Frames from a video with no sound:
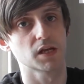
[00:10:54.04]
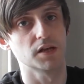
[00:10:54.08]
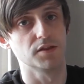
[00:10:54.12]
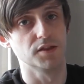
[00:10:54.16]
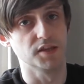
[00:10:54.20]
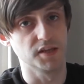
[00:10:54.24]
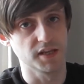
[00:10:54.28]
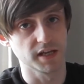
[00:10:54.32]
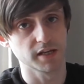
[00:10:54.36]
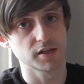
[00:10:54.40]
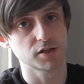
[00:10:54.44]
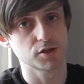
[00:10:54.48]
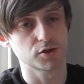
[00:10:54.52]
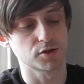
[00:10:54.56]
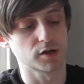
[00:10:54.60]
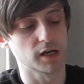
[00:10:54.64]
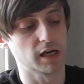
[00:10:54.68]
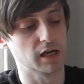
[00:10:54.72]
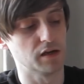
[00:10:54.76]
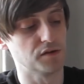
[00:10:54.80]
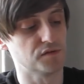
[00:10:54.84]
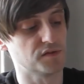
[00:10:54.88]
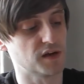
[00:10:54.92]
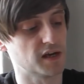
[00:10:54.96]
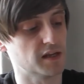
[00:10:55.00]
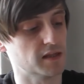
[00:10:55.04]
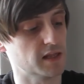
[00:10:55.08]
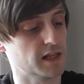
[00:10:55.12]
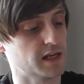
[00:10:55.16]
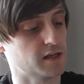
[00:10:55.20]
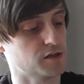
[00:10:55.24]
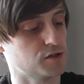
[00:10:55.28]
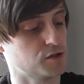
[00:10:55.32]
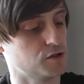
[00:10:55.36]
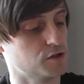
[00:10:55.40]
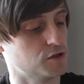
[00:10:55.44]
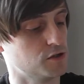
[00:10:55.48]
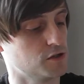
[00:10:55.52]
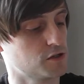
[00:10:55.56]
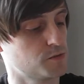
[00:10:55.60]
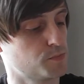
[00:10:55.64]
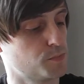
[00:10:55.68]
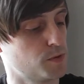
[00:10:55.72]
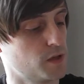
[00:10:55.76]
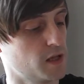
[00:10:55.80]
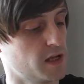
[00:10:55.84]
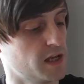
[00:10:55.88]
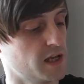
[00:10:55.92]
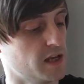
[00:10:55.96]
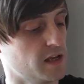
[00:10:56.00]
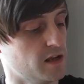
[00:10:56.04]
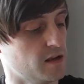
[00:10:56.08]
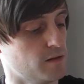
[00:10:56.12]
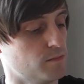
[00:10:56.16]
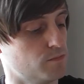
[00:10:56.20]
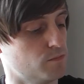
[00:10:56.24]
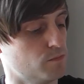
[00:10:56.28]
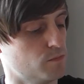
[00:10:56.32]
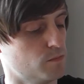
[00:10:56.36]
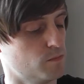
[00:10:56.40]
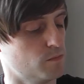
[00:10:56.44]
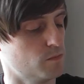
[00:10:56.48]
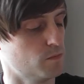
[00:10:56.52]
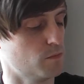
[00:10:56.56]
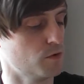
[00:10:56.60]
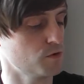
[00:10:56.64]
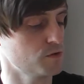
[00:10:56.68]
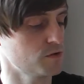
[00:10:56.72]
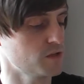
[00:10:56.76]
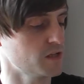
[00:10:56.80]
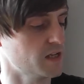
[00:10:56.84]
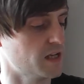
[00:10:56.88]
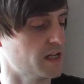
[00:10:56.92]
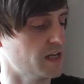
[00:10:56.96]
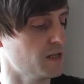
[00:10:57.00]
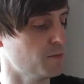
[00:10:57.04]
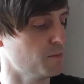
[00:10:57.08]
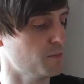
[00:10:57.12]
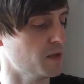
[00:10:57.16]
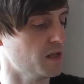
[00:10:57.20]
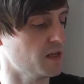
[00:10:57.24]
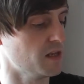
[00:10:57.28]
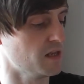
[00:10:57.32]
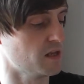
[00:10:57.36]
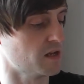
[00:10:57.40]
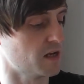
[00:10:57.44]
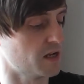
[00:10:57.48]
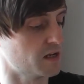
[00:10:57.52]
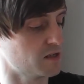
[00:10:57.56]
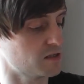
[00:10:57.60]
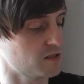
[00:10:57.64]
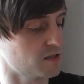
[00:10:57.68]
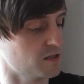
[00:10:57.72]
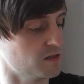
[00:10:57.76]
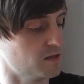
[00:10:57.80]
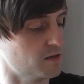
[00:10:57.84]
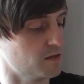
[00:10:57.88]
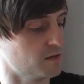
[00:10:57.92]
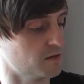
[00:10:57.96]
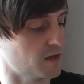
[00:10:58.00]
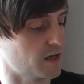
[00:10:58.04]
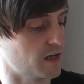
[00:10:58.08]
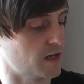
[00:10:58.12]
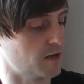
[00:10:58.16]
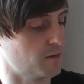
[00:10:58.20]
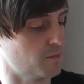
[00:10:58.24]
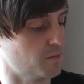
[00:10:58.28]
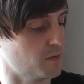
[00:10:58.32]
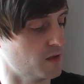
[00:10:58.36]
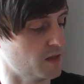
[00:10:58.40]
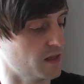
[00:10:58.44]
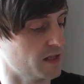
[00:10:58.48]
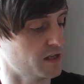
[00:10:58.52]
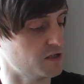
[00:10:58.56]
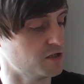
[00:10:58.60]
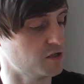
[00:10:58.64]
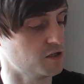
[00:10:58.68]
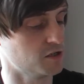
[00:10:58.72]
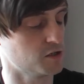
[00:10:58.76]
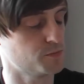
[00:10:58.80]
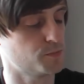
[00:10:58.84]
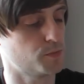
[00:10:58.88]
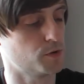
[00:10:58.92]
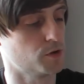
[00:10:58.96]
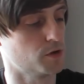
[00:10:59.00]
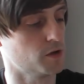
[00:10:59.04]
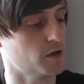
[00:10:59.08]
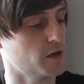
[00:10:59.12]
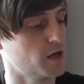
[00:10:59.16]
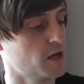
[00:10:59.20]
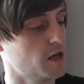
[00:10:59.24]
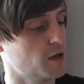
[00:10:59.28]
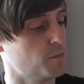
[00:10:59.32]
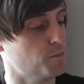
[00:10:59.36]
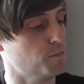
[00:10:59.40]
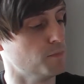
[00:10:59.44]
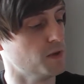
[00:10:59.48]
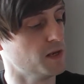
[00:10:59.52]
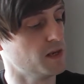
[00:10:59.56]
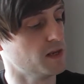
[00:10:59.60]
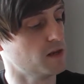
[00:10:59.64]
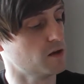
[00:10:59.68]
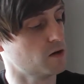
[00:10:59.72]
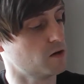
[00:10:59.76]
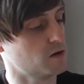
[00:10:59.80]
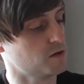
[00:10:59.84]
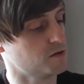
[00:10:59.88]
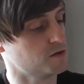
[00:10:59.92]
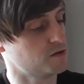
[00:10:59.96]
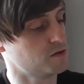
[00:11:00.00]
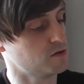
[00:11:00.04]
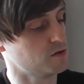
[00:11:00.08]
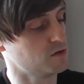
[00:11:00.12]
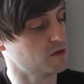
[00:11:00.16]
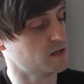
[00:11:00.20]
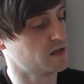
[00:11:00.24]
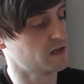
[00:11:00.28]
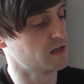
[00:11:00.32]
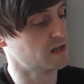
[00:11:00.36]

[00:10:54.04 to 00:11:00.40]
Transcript: the disk drive and lets you just play mostly any media. Actually, um, it lets you just put media onto